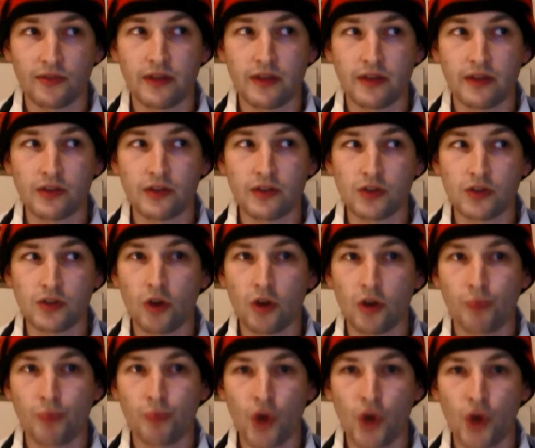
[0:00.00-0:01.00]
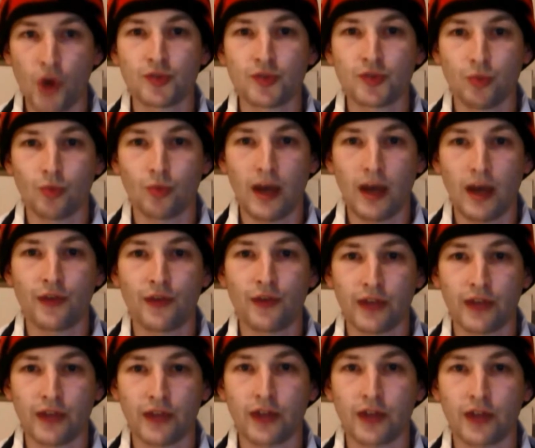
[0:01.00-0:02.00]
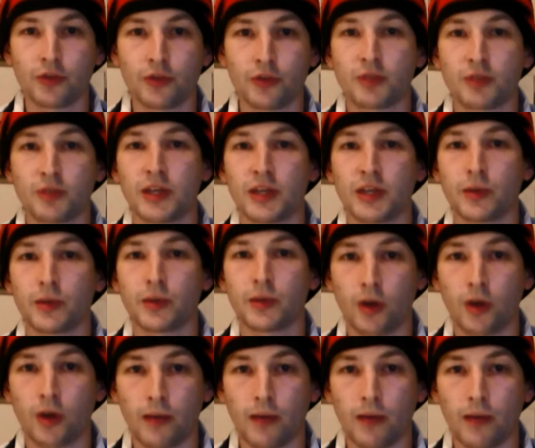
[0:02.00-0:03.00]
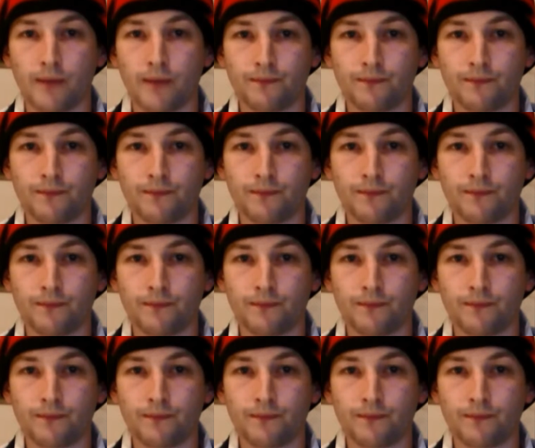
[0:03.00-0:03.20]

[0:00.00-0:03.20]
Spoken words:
there is no possible way for that human to beat you in combat.